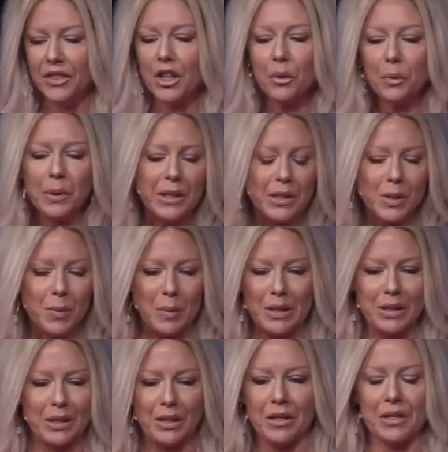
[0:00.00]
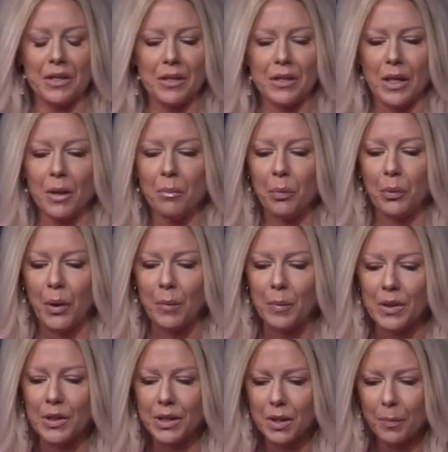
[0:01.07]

that really speaks to this same premise.